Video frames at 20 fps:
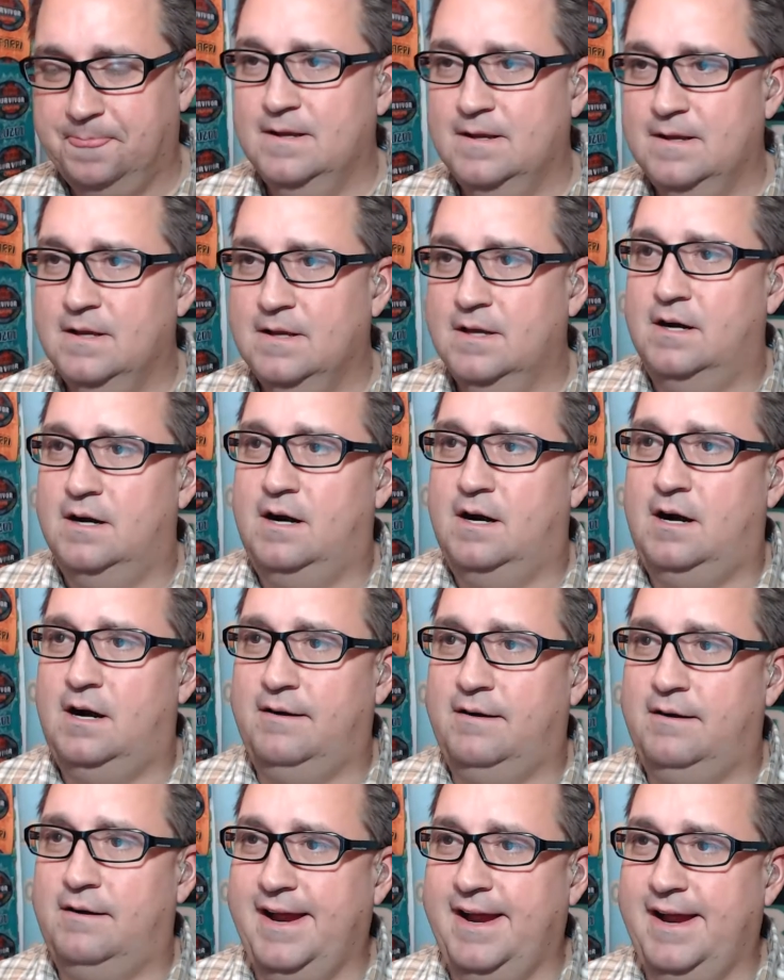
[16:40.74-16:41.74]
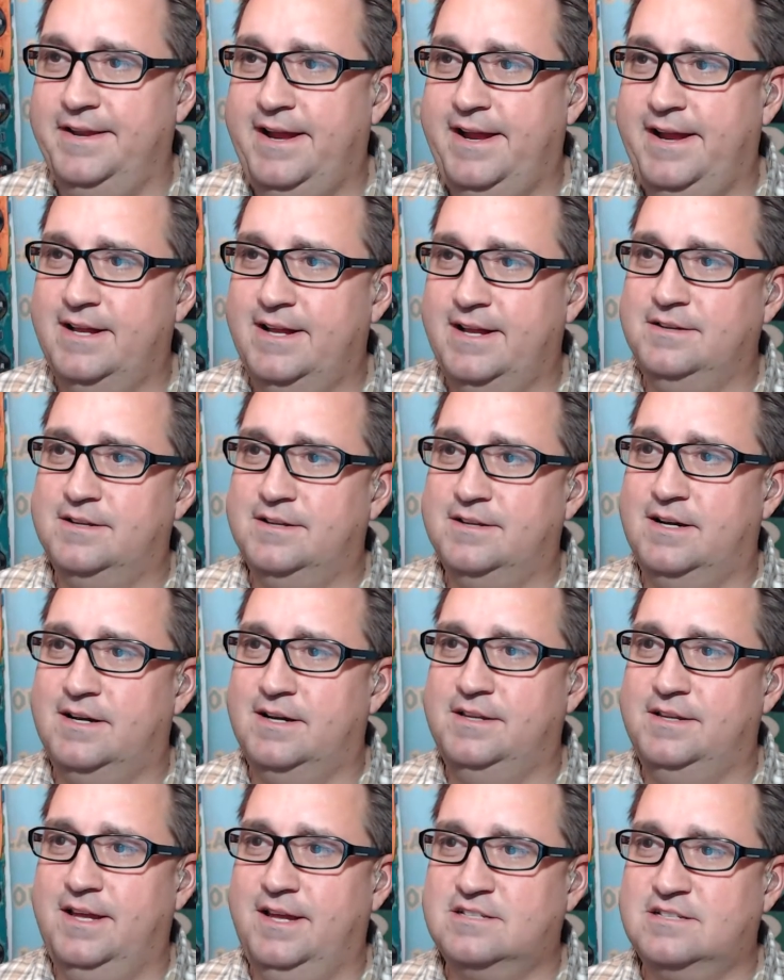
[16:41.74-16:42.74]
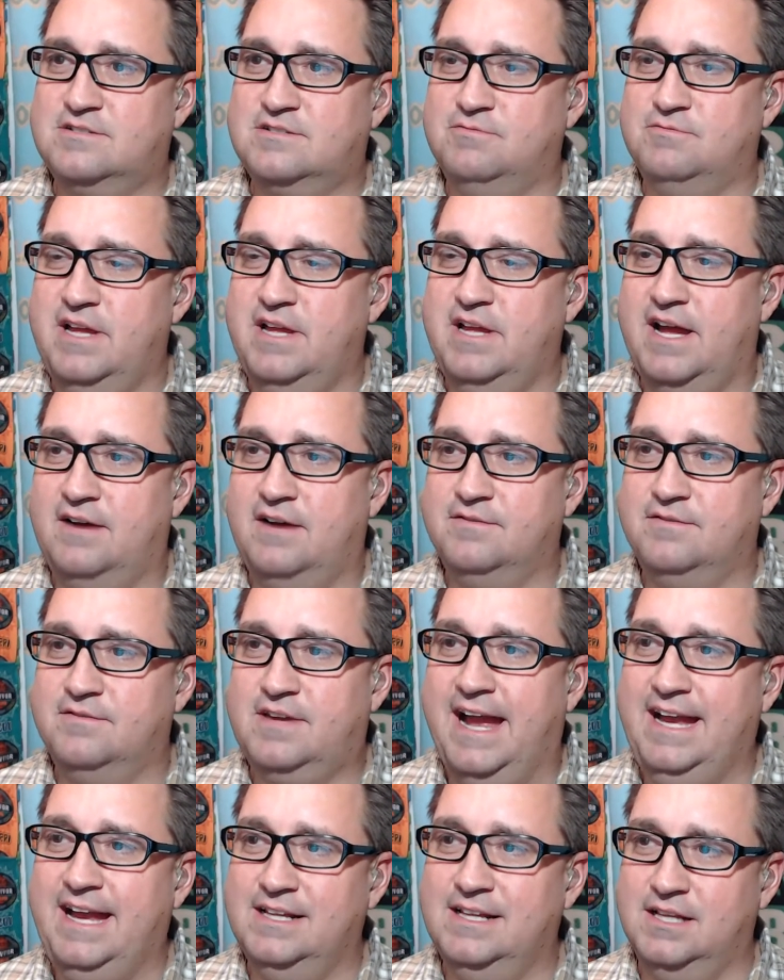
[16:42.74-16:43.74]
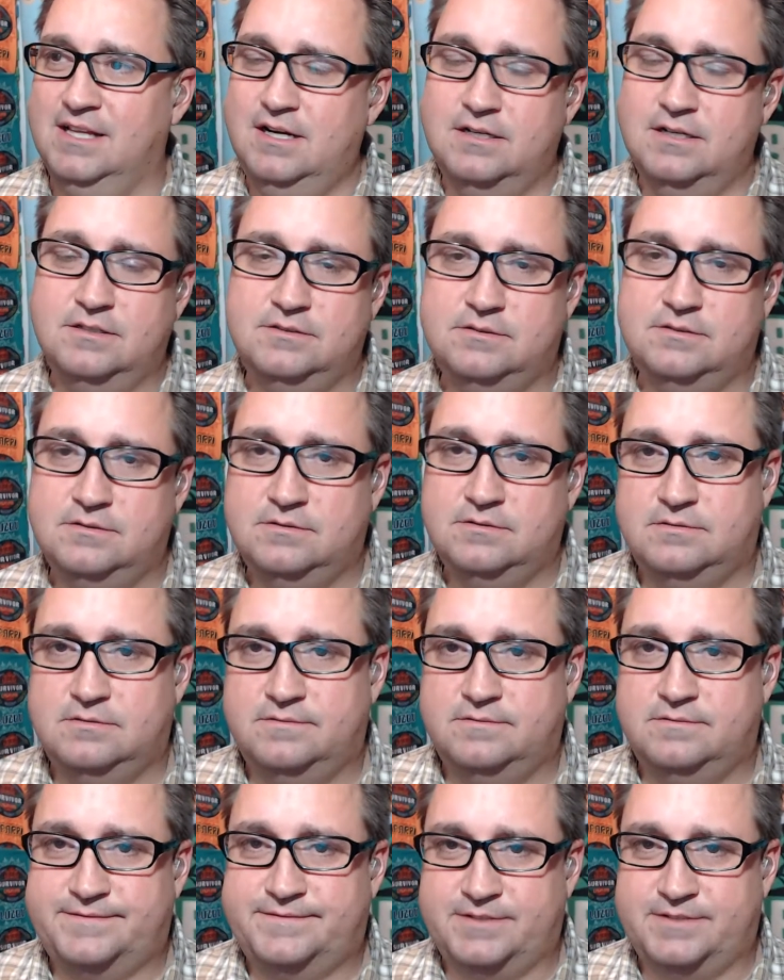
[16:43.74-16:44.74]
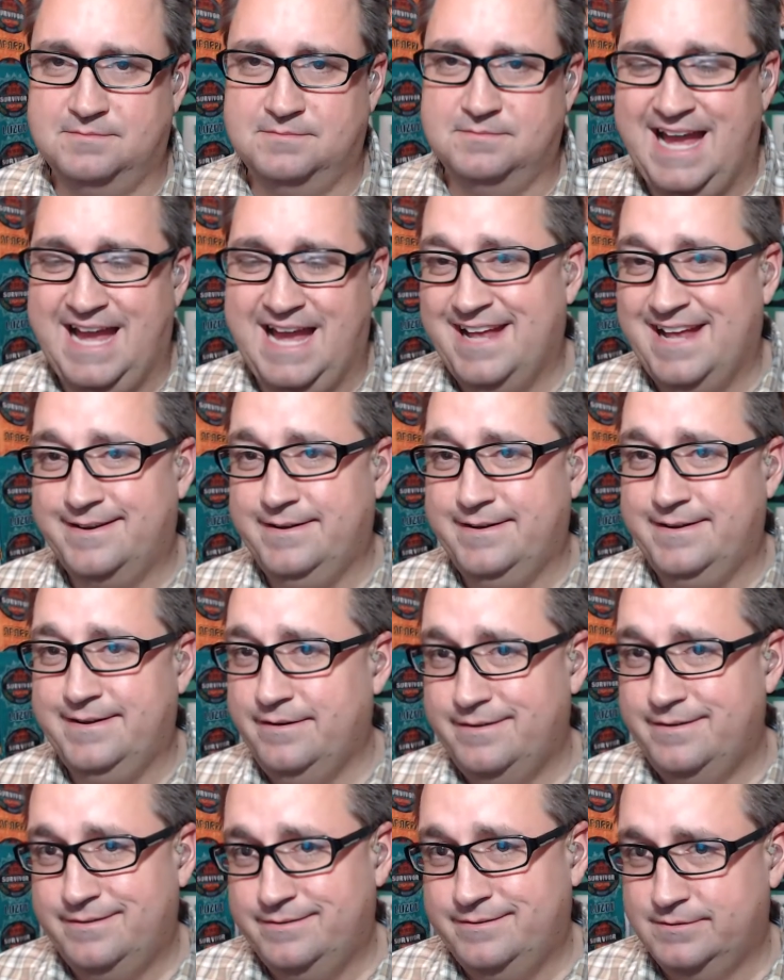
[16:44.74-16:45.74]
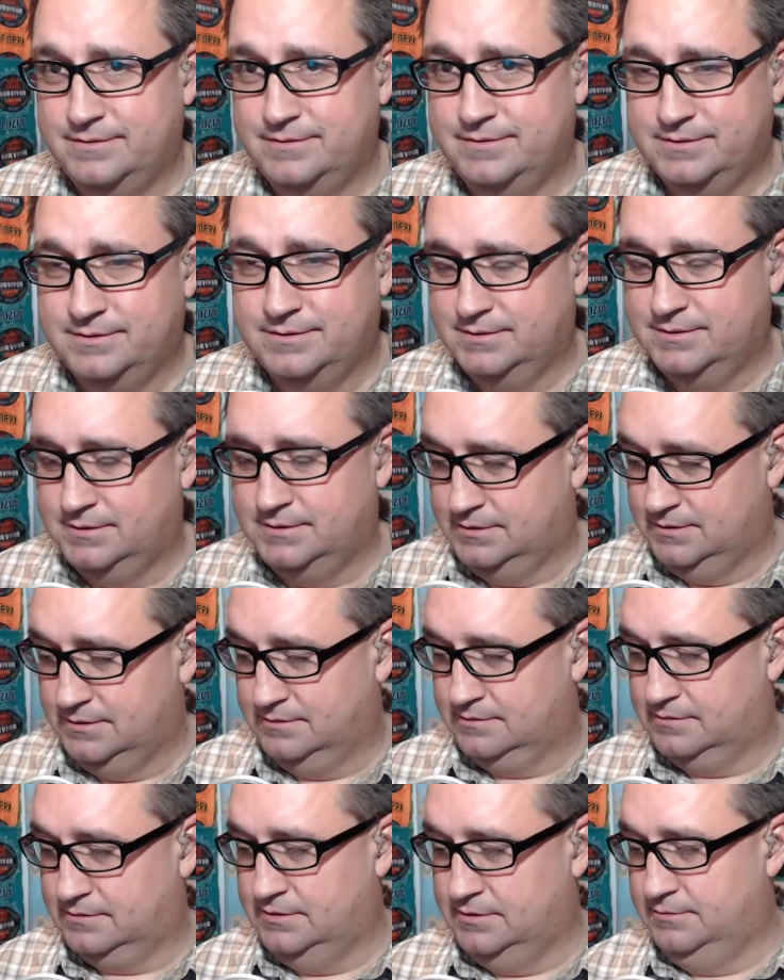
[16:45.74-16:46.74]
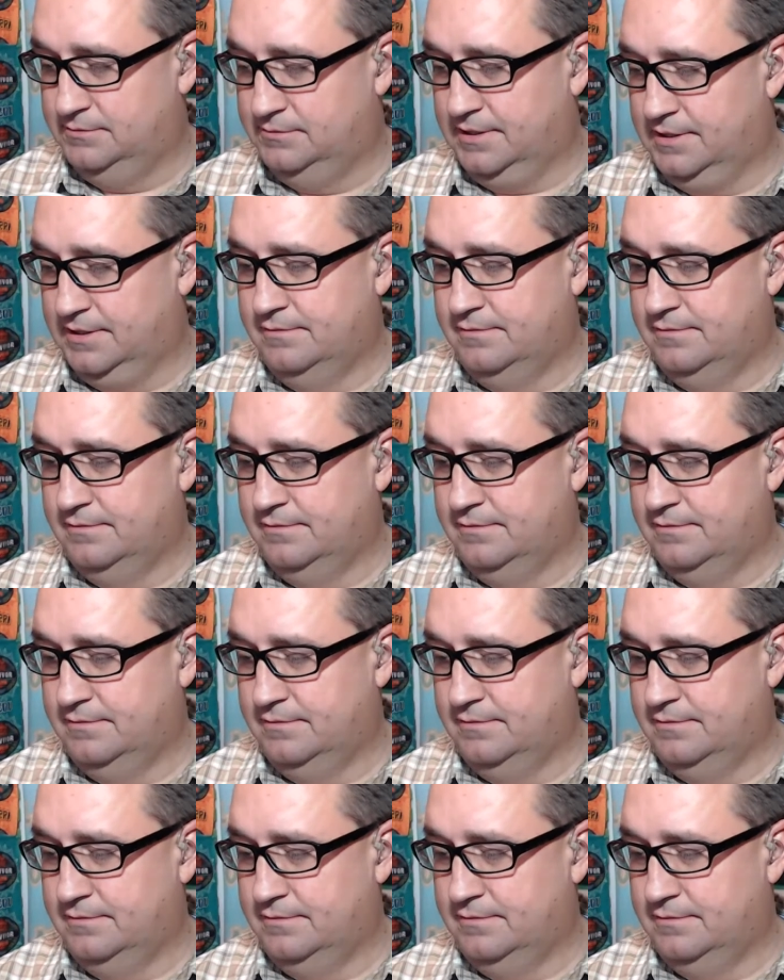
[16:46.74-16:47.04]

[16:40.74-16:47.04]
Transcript: All right. And next we have Kayla from Canada. So here we go.